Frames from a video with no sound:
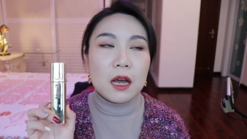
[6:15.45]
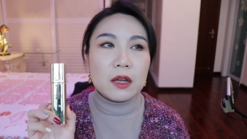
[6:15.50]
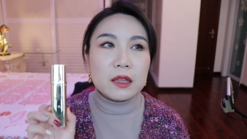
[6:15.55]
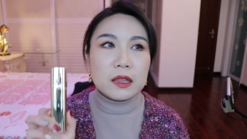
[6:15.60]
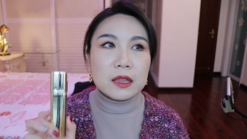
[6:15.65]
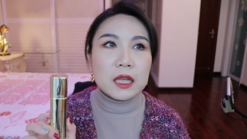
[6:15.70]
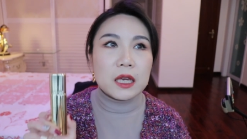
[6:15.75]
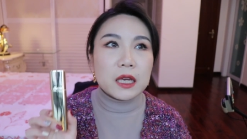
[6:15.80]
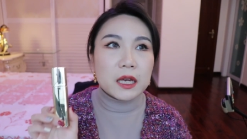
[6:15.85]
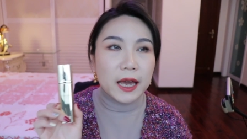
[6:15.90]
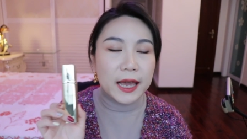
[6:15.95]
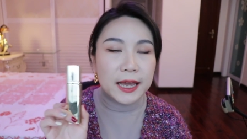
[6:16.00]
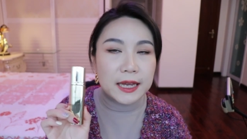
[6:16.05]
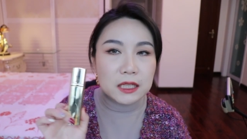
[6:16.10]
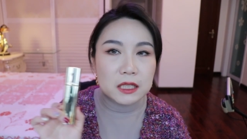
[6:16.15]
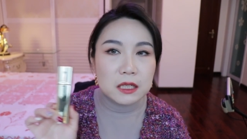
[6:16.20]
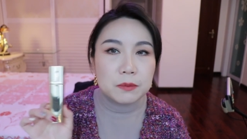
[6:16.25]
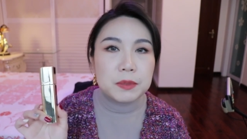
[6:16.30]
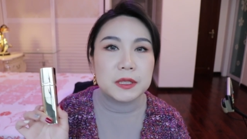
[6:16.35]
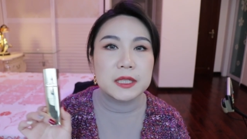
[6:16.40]
I think
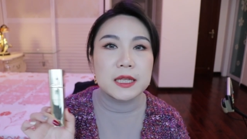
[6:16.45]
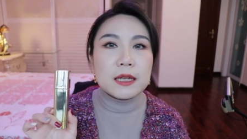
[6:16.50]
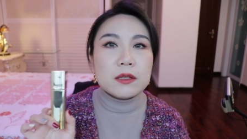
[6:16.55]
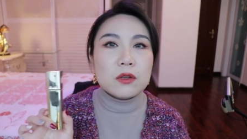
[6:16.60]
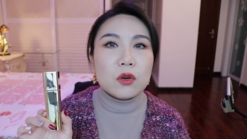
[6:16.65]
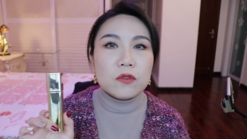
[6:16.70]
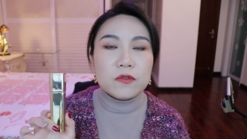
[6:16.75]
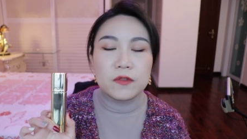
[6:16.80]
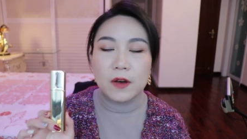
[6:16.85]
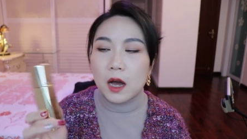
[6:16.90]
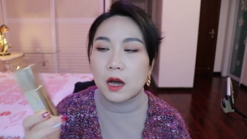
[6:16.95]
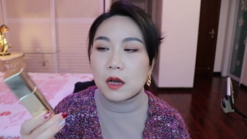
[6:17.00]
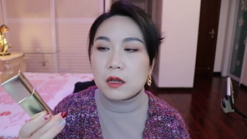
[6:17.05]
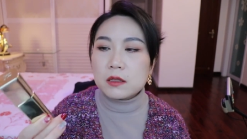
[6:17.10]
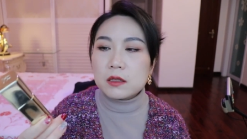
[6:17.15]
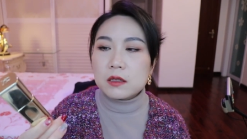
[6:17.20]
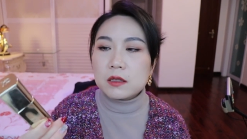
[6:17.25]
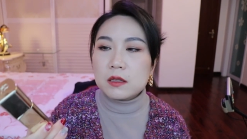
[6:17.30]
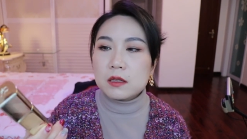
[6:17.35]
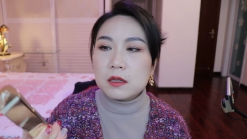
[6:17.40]
80% of
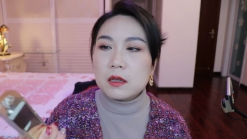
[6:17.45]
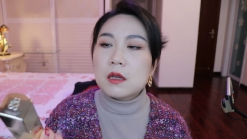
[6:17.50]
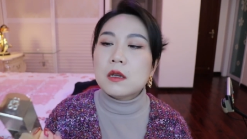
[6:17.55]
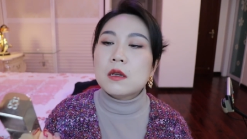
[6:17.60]
us